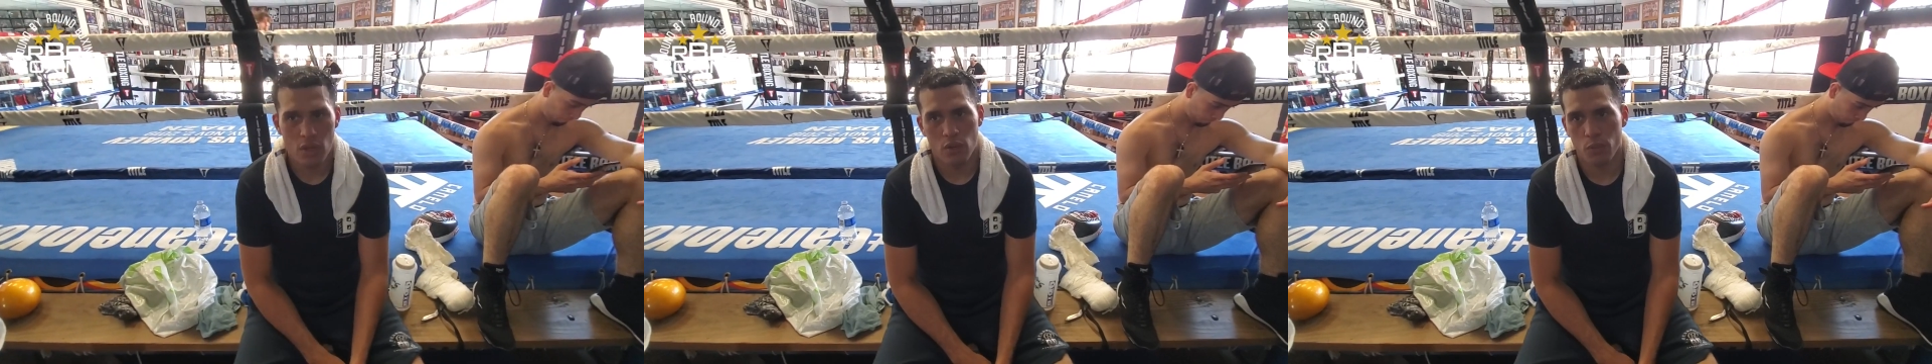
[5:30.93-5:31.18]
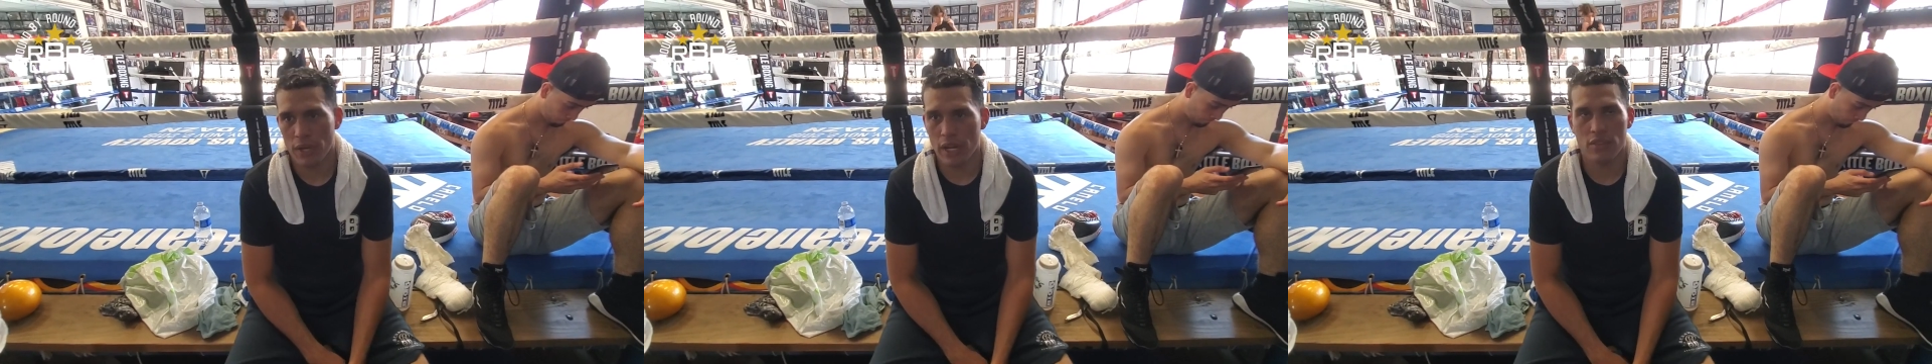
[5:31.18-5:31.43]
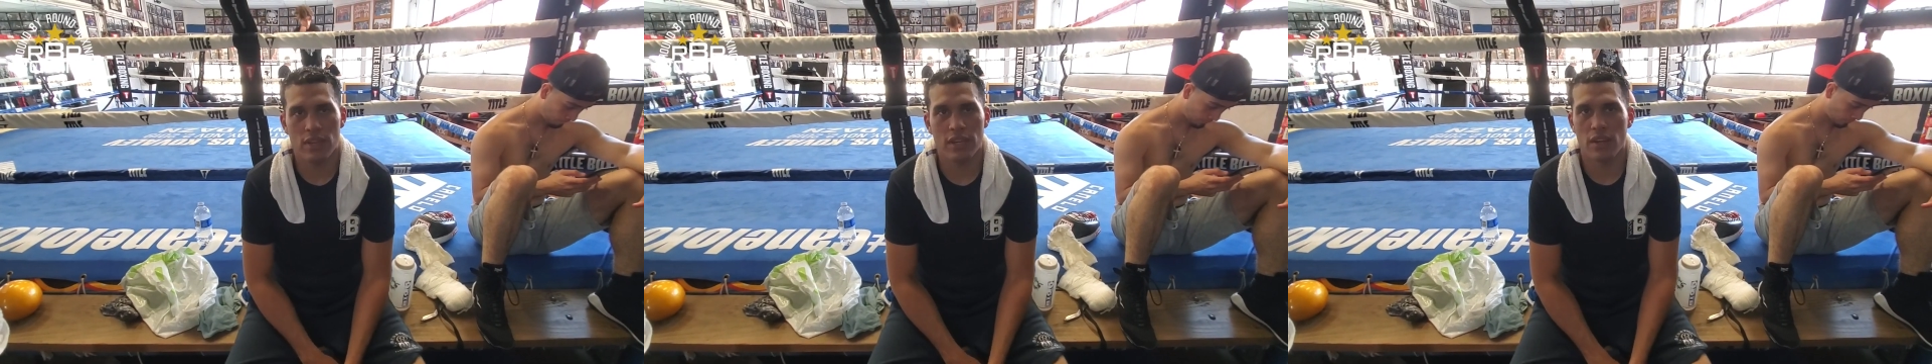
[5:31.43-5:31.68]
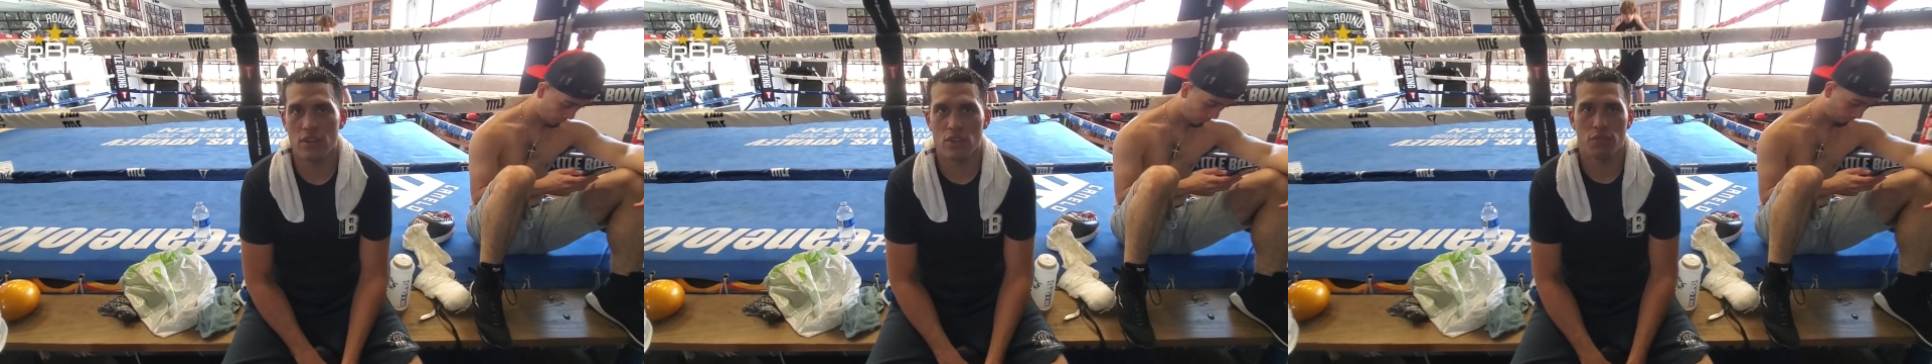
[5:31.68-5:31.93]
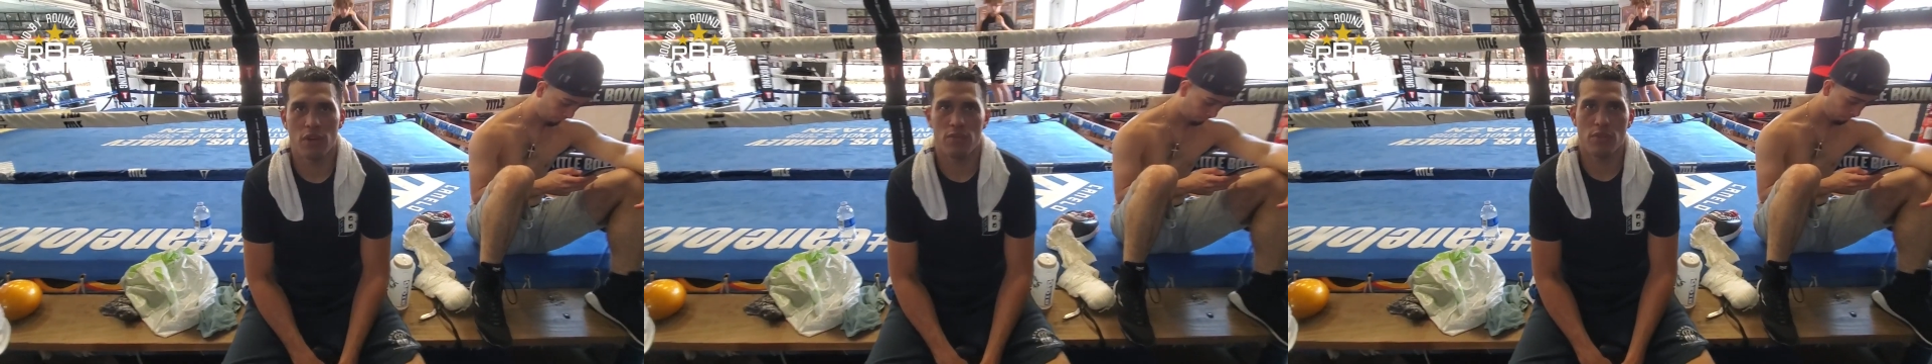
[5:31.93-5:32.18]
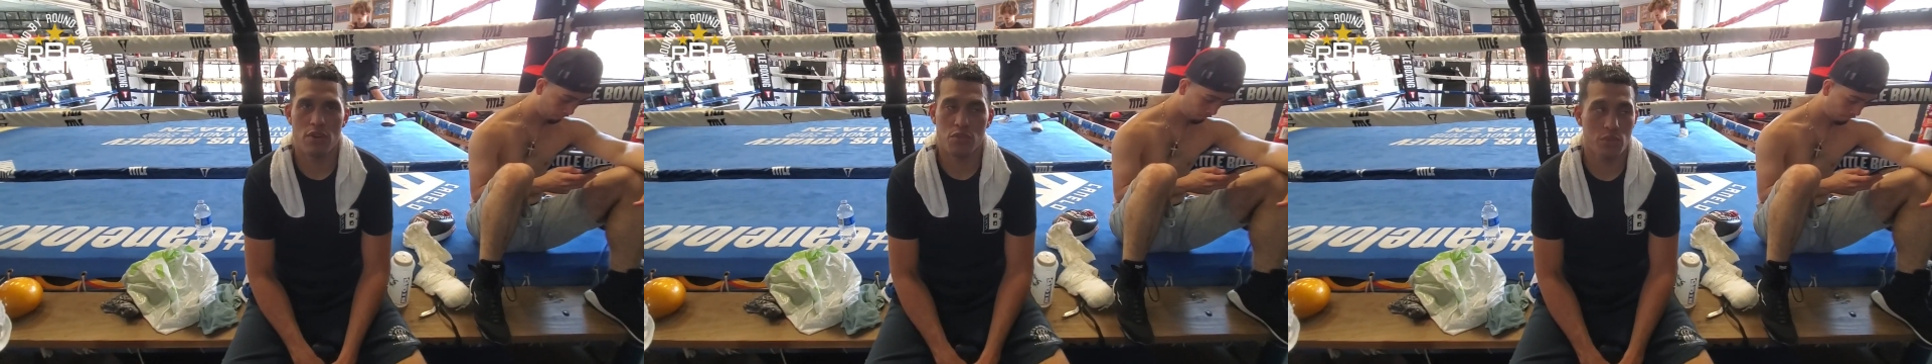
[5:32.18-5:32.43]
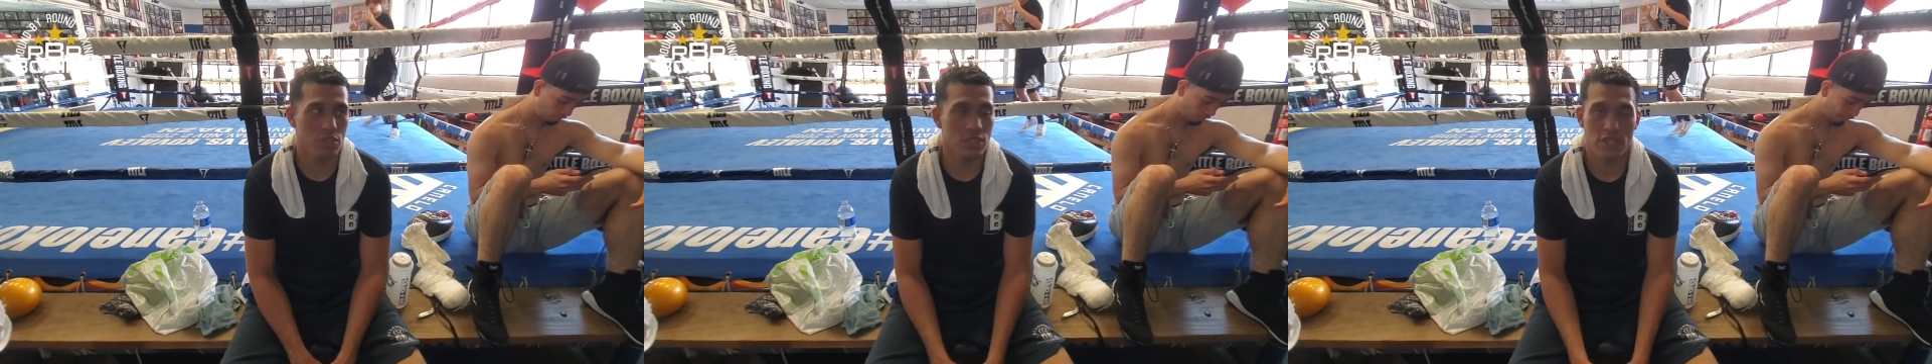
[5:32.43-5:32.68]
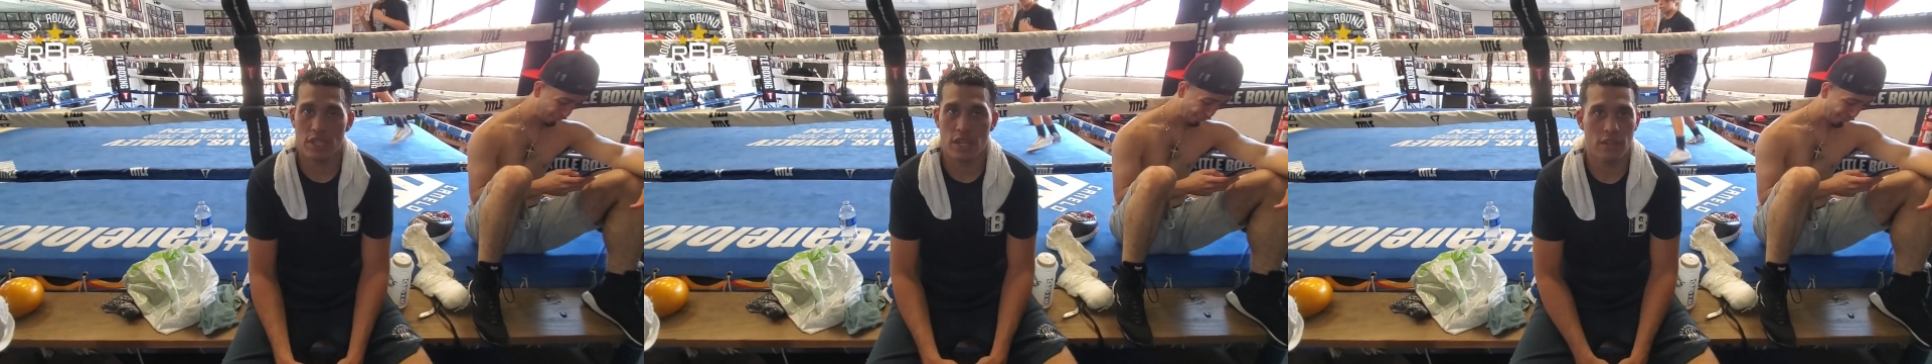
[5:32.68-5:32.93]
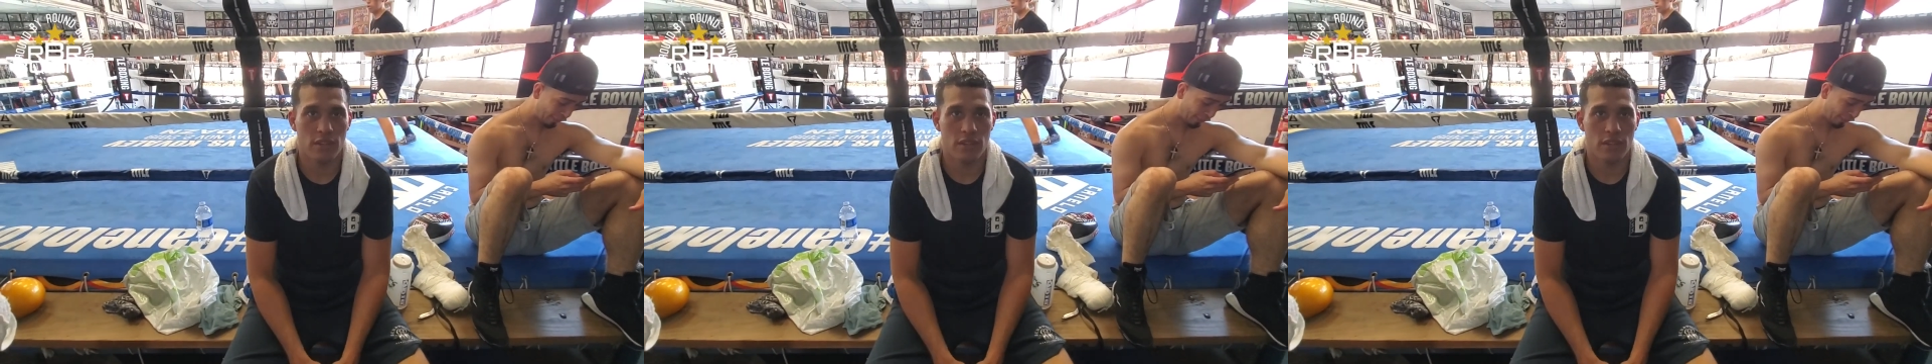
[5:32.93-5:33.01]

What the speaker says: we gotta take care of this fight first, 168, and